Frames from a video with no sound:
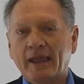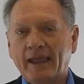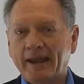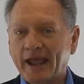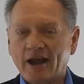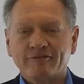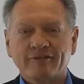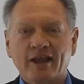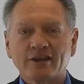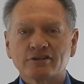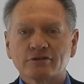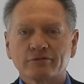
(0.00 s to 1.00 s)
and how
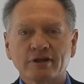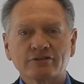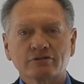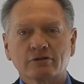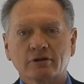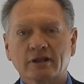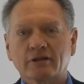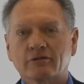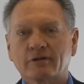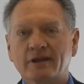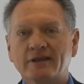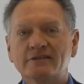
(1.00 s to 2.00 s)
fast your rent's going to
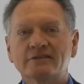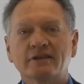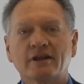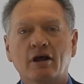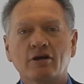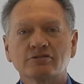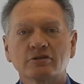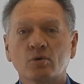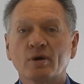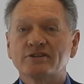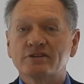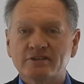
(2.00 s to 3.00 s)
increase, and also
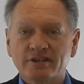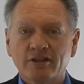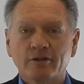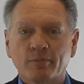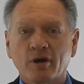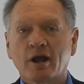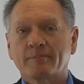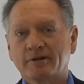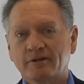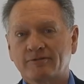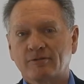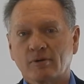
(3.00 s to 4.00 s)
what you sell the
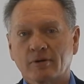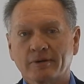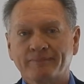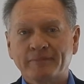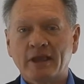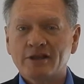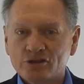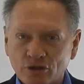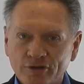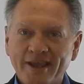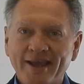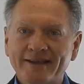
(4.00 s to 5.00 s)
property for.
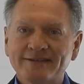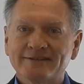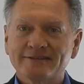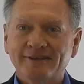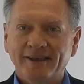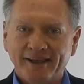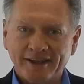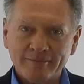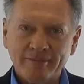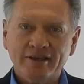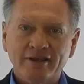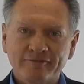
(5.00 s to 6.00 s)
So yes, it
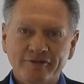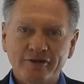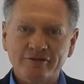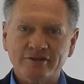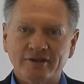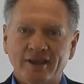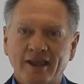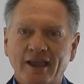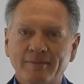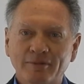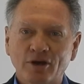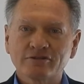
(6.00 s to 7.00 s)
can be confusing,
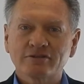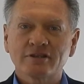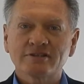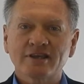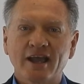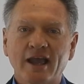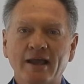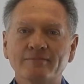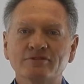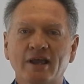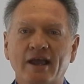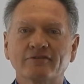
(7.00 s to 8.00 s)
and most of the
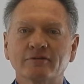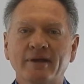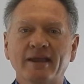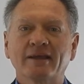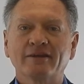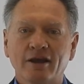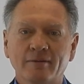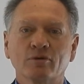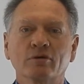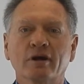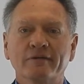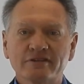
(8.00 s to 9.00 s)
times you have to make a
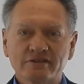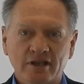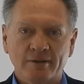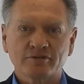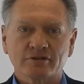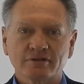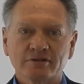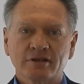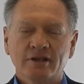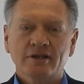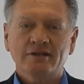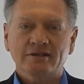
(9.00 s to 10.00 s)
number of assumptions
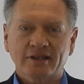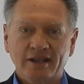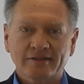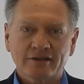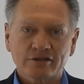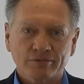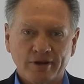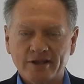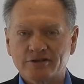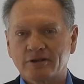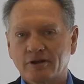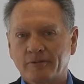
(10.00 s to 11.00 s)
to get this
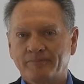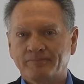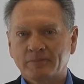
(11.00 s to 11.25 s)
ratio.